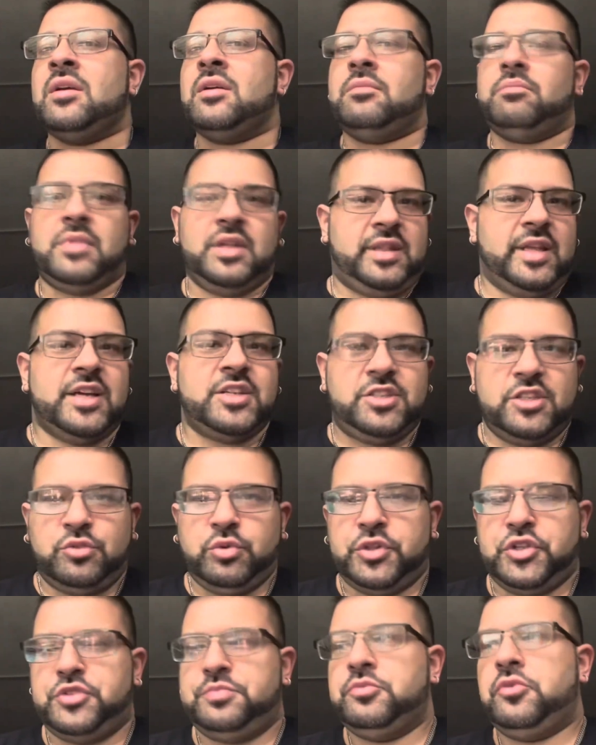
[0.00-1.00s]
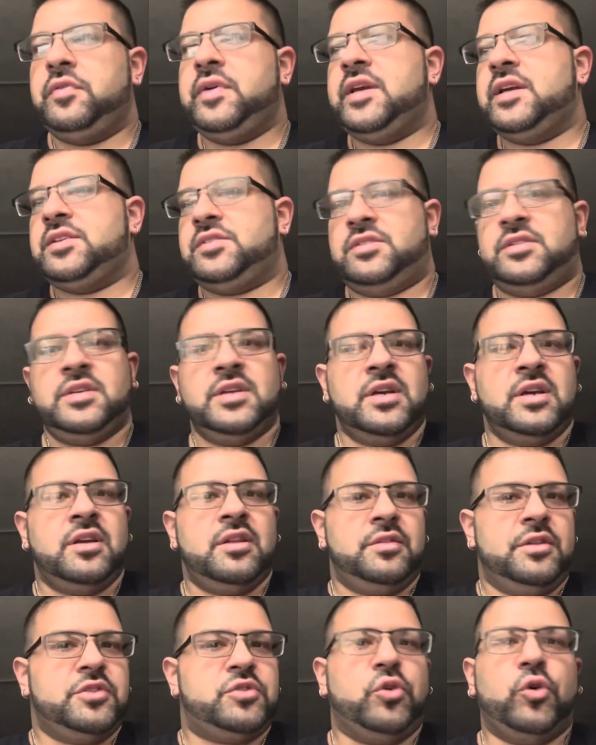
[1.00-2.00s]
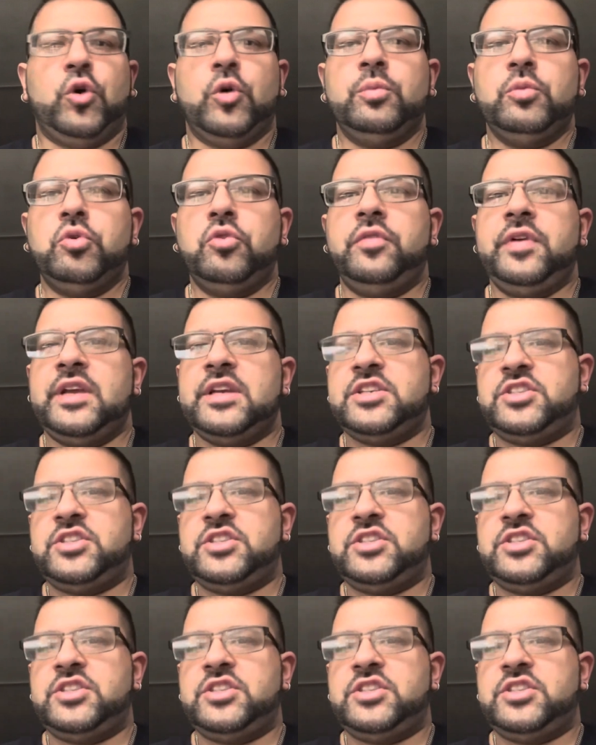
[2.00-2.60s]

But that's just what this movie is. This whole movie